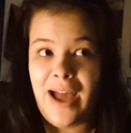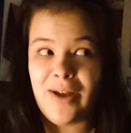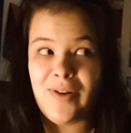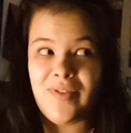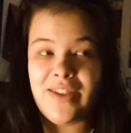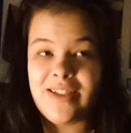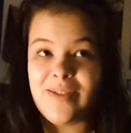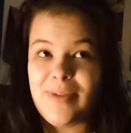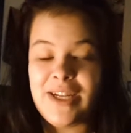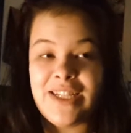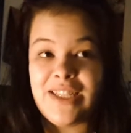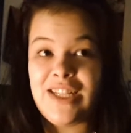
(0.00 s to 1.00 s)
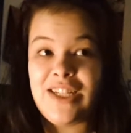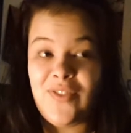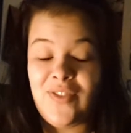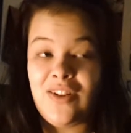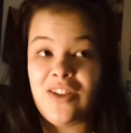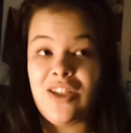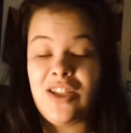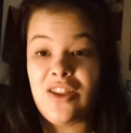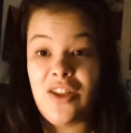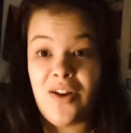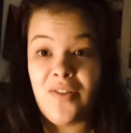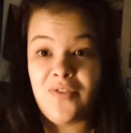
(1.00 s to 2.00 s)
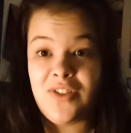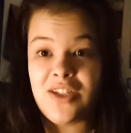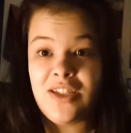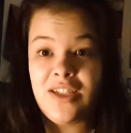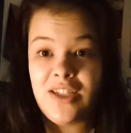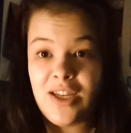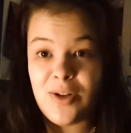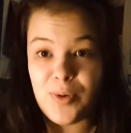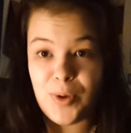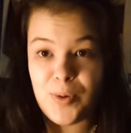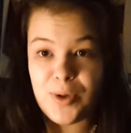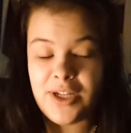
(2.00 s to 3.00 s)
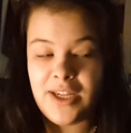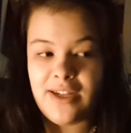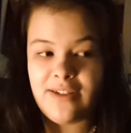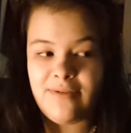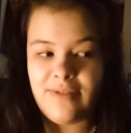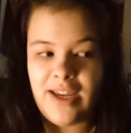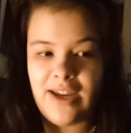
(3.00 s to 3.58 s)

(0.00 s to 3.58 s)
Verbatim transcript: out of this because I definitely loved recording it.